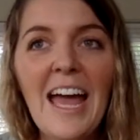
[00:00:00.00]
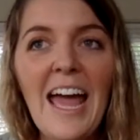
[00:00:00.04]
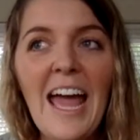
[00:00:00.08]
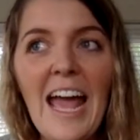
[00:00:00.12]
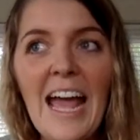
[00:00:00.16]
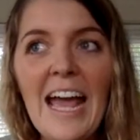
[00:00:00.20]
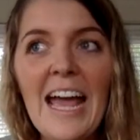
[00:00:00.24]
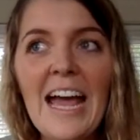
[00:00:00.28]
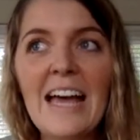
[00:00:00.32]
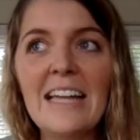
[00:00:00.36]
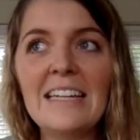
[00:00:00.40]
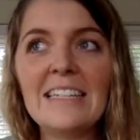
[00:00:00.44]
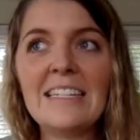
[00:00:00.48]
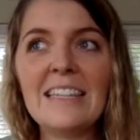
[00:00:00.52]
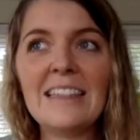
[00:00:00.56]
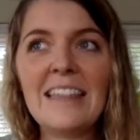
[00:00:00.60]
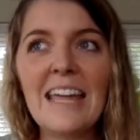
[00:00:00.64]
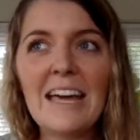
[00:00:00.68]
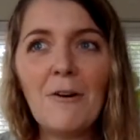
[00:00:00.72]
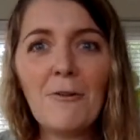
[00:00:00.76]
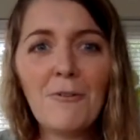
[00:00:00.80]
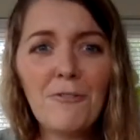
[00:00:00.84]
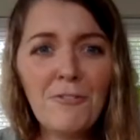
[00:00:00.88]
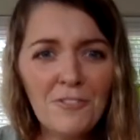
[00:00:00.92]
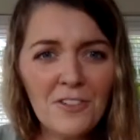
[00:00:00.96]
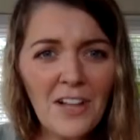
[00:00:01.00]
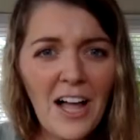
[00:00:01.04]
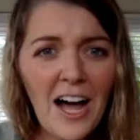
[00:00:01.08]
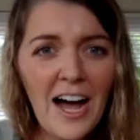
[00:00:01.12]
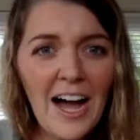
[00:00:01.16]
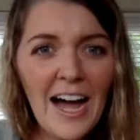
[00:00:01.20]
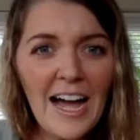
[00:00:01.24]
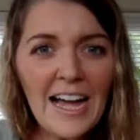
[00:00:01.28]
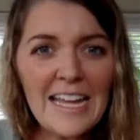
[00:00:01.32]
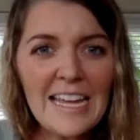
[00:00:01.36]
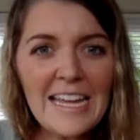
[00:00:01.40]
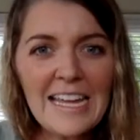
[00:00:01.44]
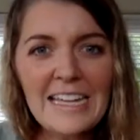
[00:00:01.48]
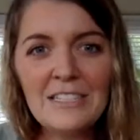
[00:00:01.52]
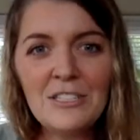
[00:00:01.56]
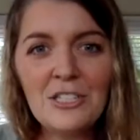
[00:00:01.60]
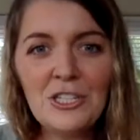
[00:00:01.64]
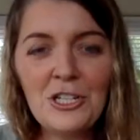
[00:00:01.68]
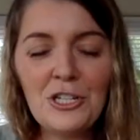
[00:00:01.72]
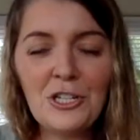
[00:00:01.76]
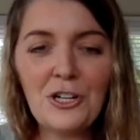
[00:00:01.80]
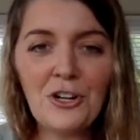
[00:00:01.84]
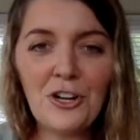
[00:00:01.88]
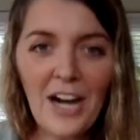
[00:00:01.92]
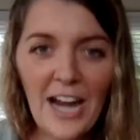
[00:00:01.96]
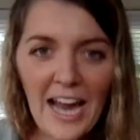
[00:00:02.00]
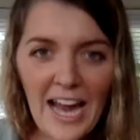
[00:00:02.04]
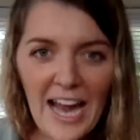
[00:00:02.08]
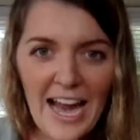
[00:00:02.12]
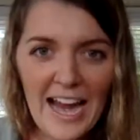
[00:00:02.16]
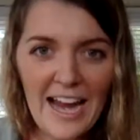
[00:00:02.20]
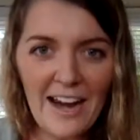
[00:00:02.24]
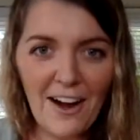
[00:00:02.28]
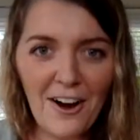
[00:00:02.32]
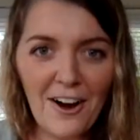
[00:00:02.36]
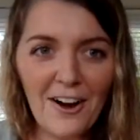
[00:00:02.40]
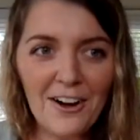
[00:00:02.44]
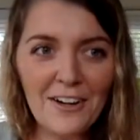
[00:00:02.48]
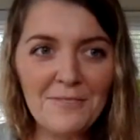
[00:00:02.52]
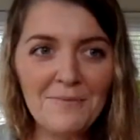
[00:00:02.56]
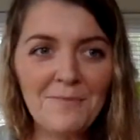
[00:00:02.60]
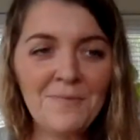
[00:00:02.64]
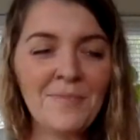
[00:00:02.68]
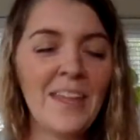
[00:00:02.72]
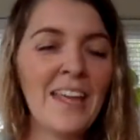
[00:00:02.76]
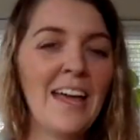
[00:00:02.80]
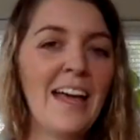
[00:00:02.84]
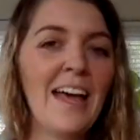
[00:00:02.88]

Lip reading: and they'll fly into your hair.